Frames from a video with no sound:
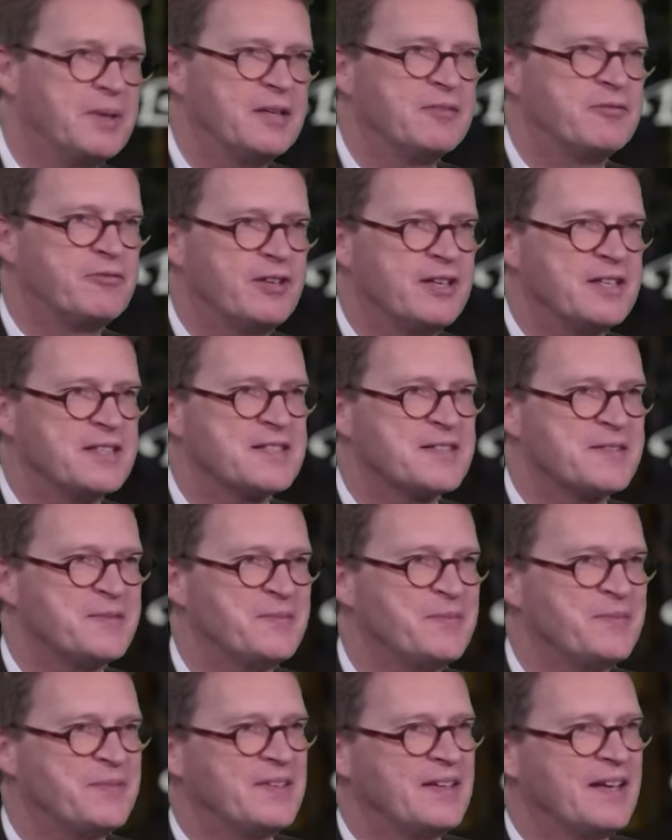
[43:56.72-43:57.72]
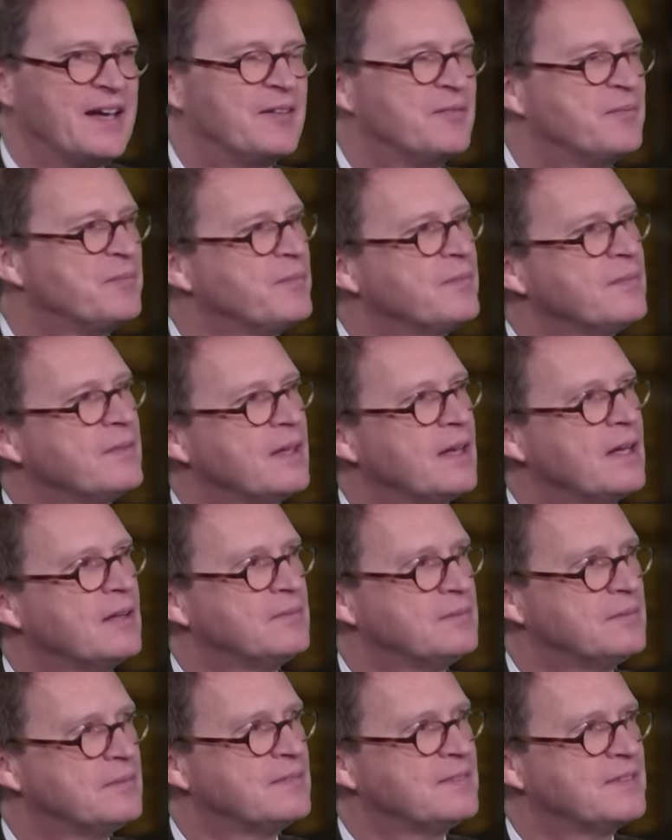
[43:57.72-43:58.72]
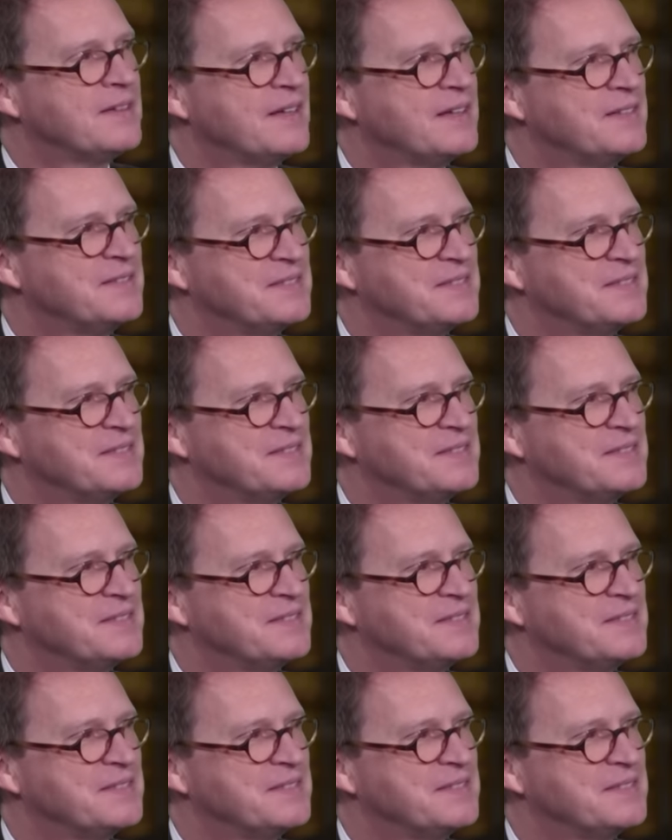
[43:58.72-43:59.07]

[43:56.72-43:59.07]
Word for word: but it fits. The doorkeeper's better, yeah. I think.